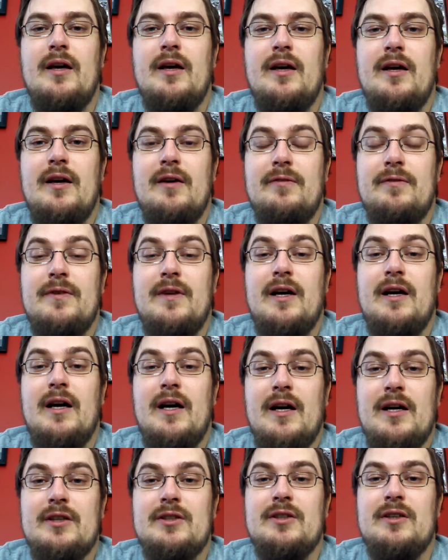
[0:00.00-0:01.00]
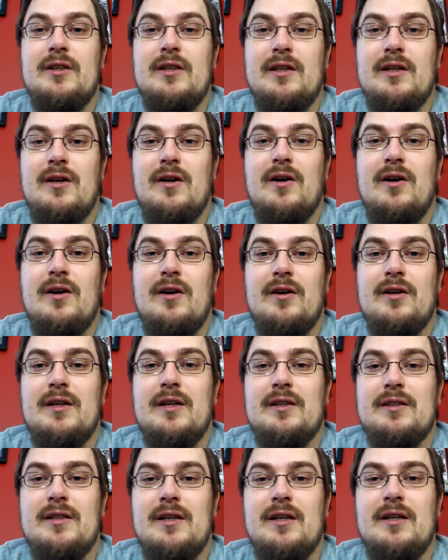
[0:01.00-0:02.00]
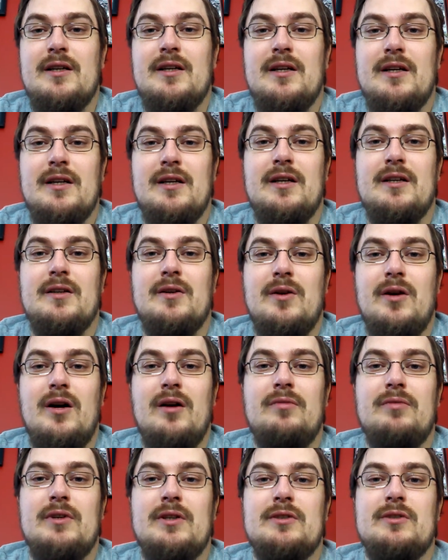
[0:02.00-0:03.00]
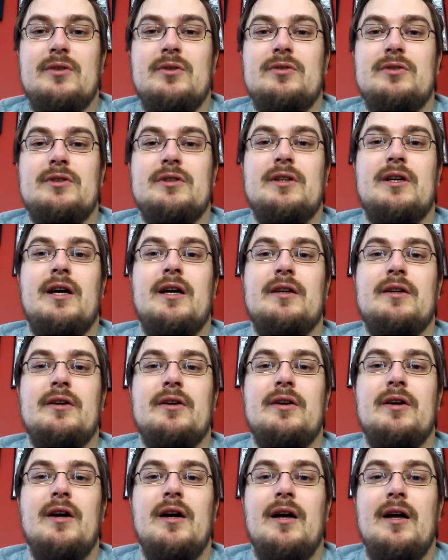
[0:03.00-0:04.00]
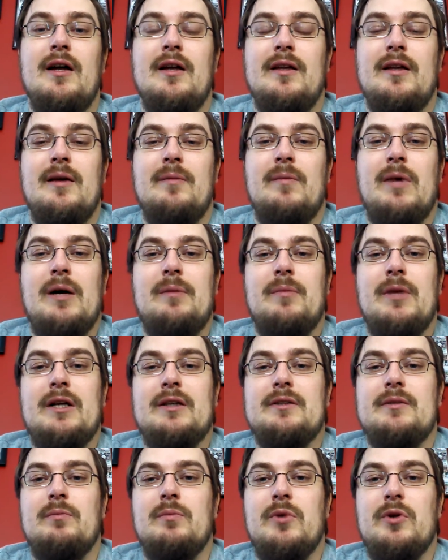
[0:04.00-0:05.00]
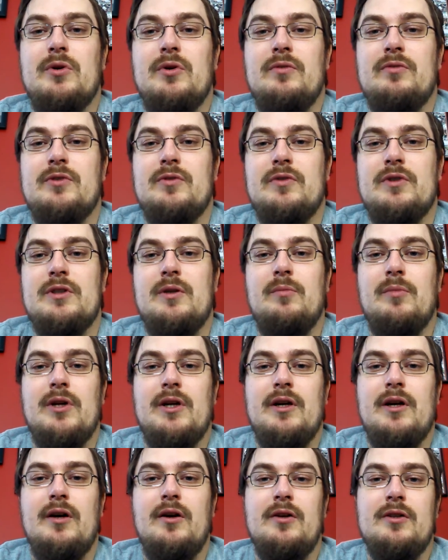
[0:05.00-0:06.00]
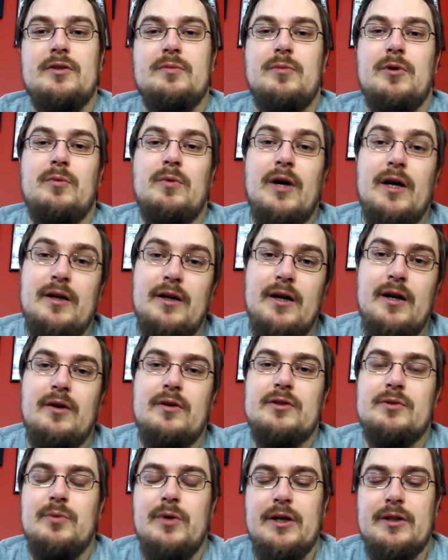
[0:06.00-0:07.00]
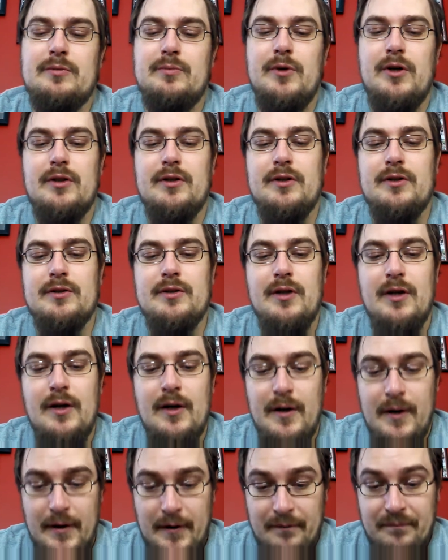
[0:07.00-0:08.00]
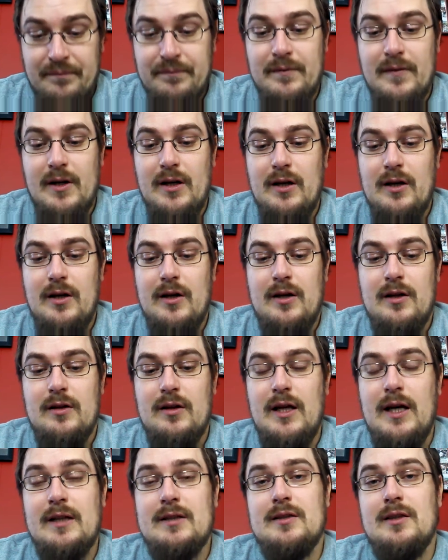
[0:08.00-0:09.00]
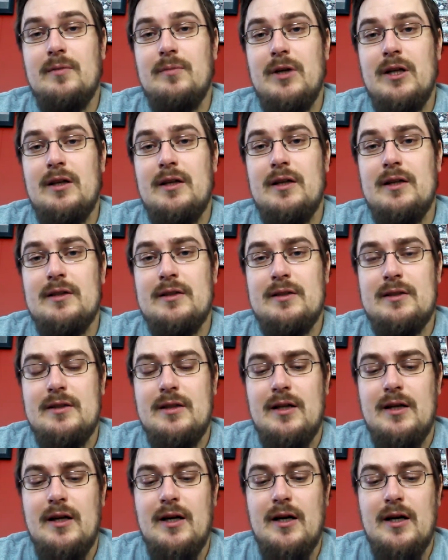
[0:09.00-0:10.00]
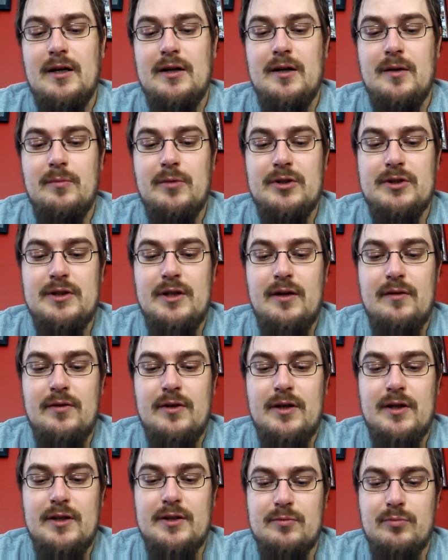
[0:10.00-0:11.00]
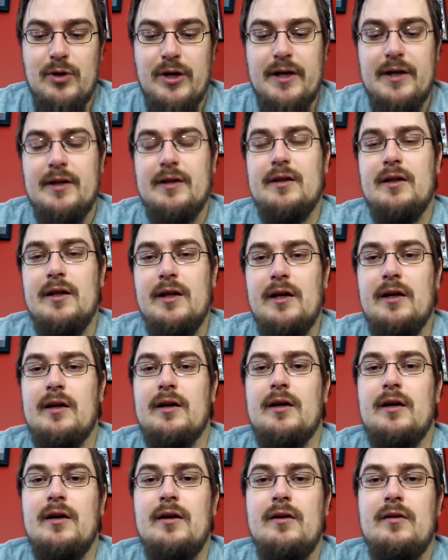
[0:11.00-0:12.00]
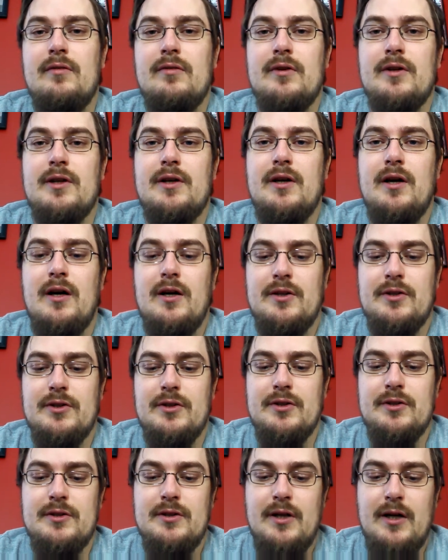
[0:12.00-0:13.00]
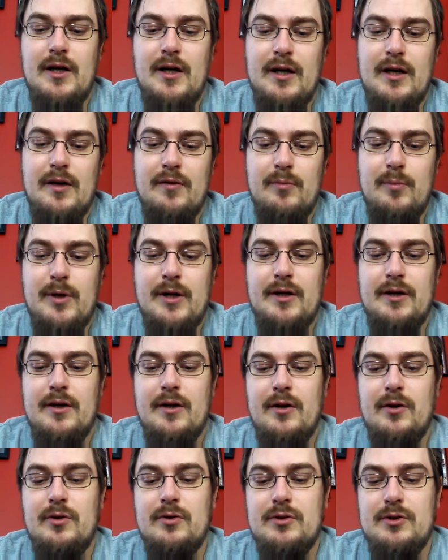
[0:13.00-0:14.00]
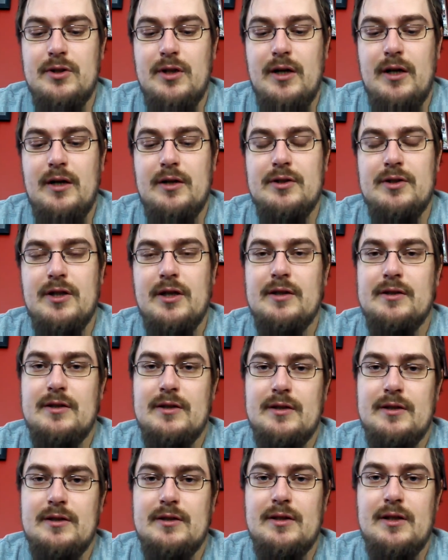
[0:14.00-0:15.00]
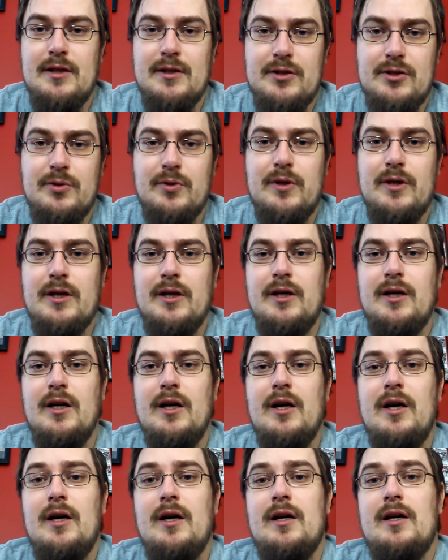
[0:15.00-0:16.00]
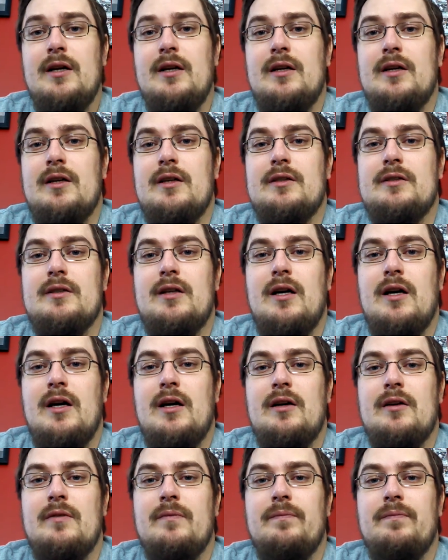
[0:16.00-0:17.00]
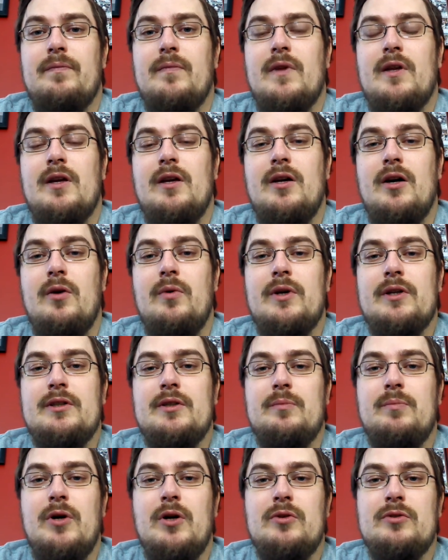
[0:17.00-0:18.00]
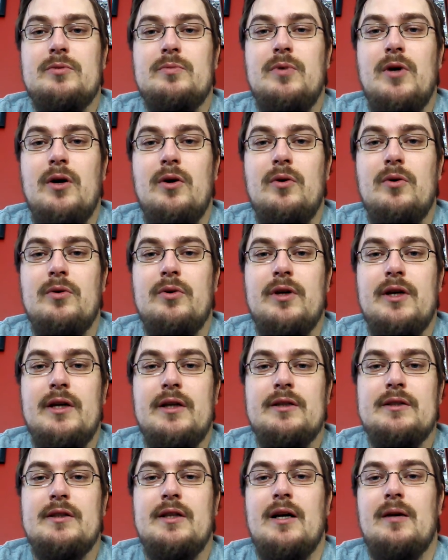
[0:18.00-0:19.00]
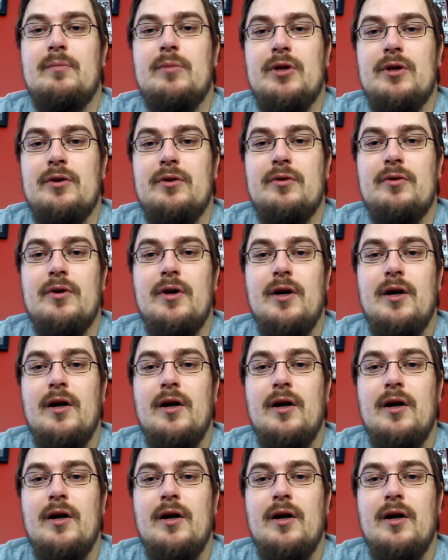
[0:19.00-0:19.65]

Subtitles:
If they actually are contending and their offense holds together, they might make some moves for somebody else, but right now it's Rex Brothers. Last on my list, number 7, Brandon League for the Dodgers. Everybody knows Jansen's injury is going to postpone his debut